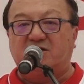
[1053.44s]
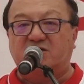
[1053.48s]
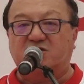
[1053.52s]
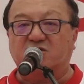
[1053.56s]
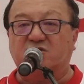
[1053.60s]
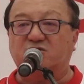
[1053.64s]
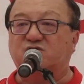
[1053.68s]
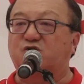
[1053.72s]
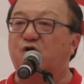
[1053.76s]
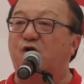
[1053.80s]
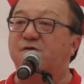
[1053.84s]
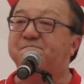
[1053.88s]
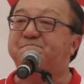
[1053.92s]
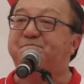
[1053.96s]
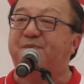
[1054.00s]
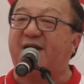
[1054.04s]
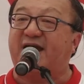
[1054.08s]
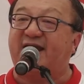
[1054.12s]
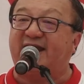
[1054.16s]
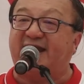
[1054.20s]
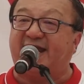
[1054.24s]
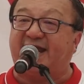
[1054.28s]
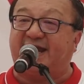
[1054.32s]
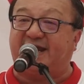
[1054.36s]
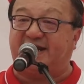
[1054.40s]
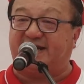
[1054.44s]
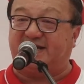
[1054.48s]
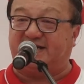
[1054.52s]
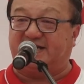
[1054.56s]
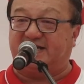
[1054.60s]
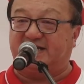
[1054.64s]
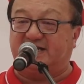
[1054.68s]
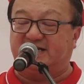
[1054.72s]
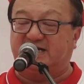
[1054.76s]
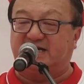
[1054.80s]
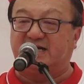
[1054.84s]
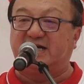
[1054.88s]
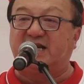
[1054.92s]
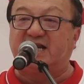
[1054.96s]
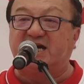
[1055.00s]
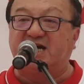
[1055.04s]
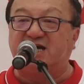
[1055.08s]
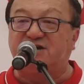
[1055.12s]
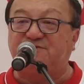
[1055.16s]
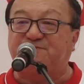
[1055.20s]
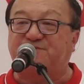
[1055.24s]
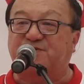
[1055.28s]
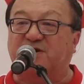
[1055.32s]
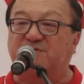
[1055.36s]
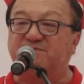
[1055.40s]
So don't panic.
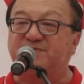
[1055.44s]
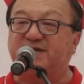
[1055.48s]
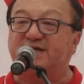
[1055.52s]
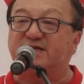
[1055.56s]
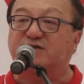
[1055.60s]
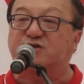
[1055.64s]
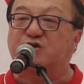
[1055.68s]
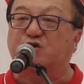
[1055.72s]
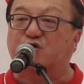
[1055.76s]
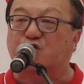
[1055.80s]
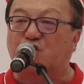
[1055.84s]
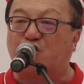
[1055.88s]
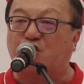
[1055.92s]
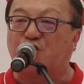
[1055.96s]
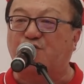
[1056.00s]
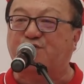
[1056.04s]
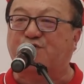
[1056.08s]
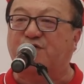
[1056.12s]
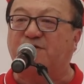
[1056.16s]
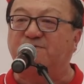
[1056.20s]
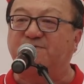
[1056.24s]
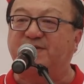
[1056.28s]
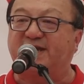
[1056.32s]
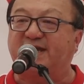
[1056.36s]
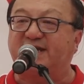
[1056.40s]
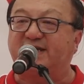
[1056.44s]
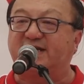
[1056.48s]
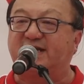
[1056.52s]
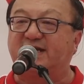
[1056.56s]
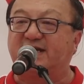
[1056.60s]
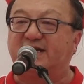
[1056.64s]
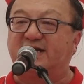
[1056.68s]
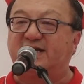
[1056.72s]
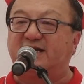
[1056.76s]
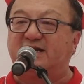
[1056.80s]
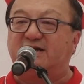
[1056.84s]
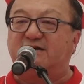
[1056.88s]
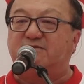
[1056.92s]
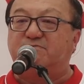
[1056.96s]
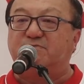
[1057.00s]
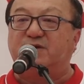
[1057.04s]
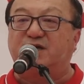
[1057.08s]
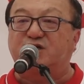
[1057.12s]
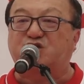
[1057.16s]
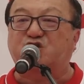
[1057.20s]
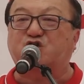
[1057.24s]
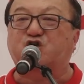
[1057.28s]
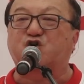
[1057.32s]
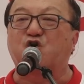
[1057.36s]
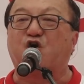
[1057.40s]
Learn from it, grow from it,
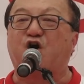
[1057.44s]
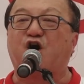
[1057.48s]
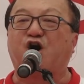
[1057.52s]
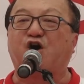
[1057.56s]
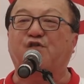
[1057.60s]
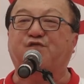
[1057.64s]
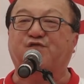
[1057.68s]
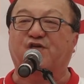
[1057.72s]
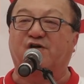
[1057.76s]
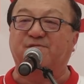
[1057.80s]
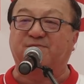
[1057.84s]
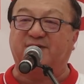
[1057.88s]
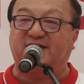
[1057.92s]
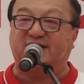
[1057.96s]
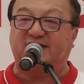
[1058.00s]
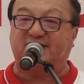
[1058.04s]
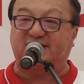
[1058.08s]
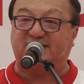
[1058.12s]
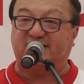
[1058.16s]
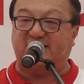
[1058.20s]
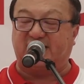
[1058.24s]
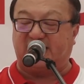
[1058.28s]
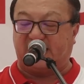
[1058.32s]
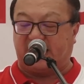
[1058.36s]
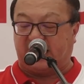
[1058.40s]
mature from it.